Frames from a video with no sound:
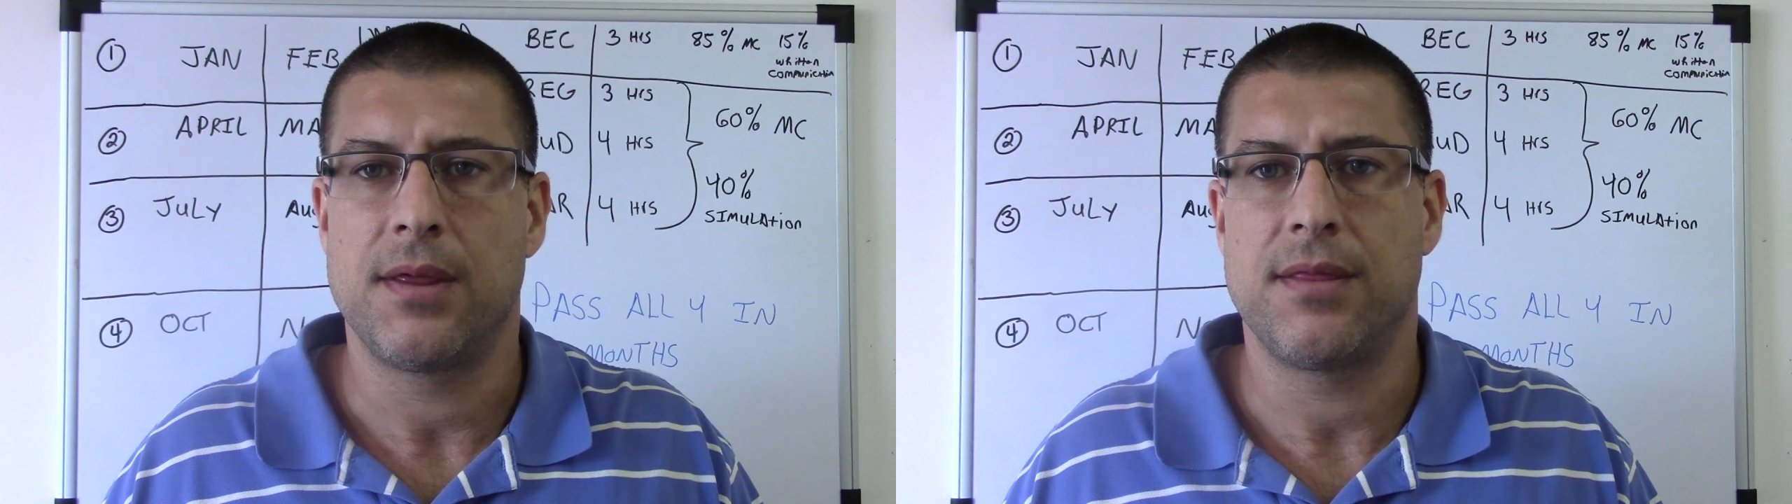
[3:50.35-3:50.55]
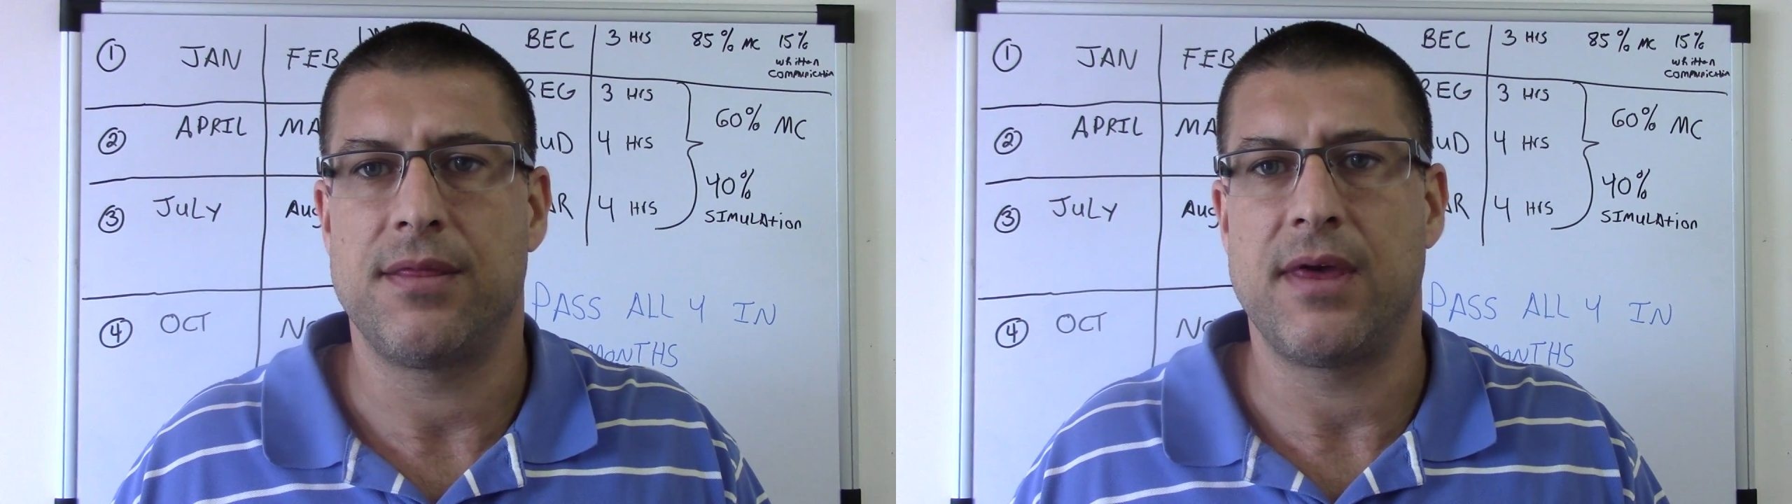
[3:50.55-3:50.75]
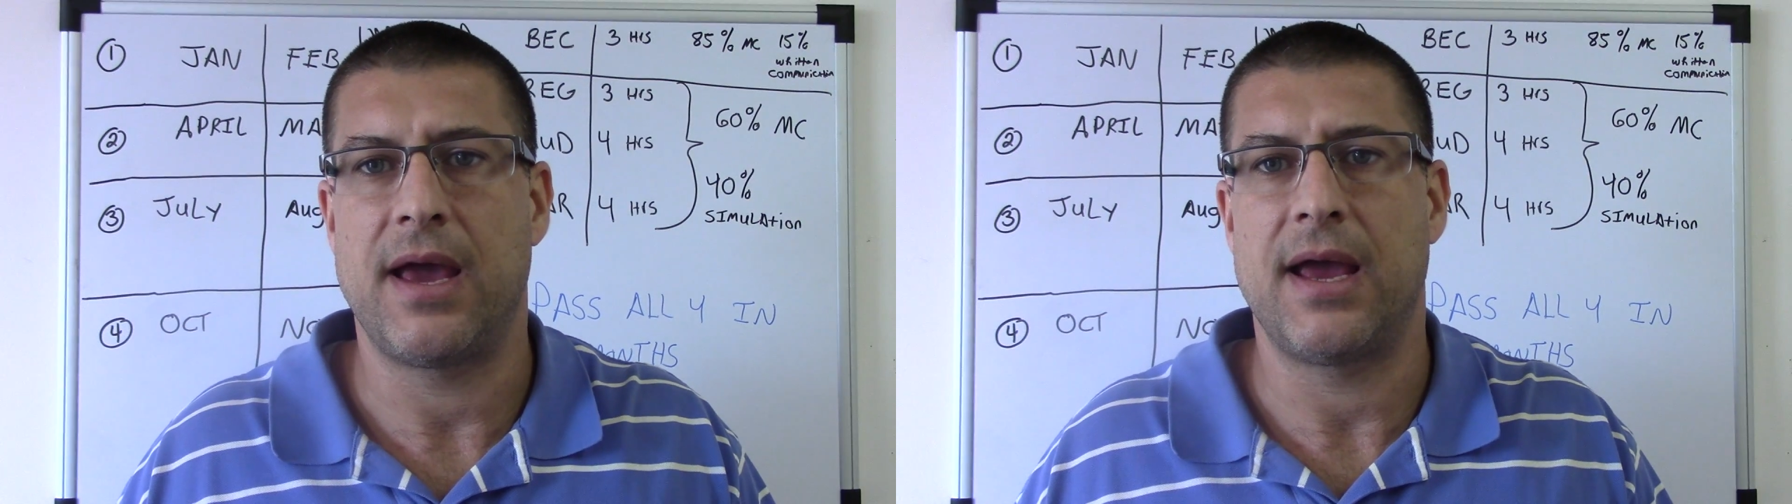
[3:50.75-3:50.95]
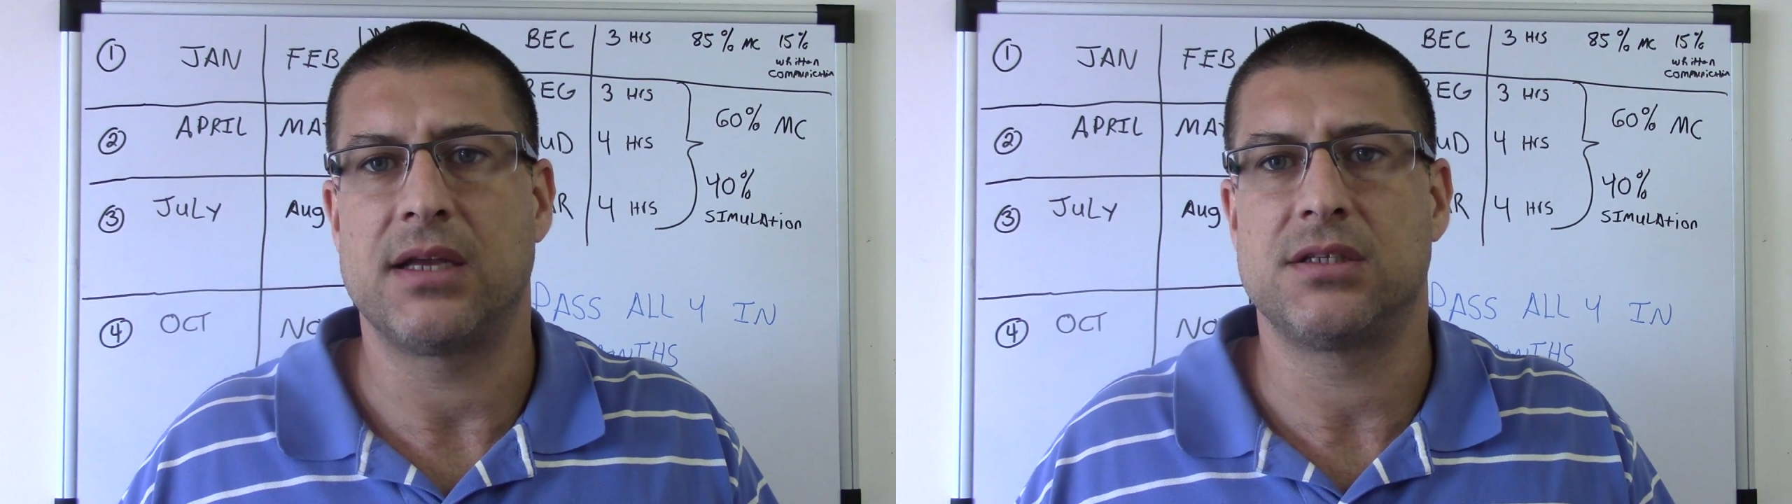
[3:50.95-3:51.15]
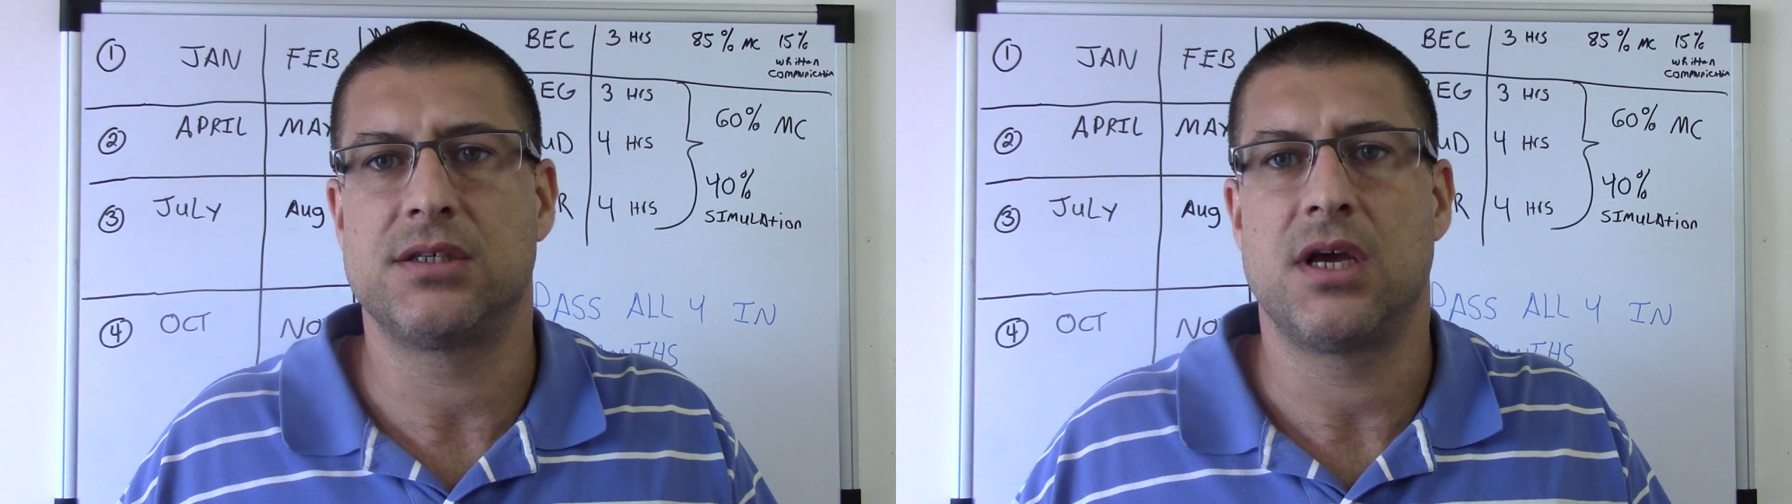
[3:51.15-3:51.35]

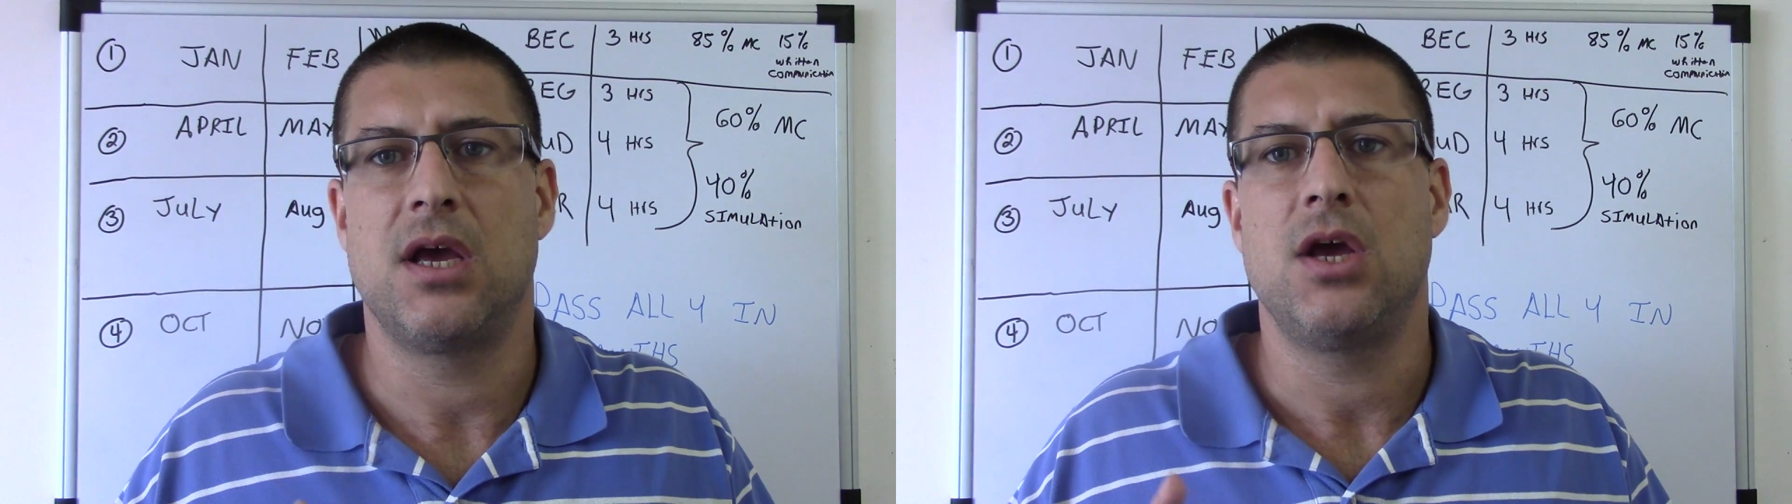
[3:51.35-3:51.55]
that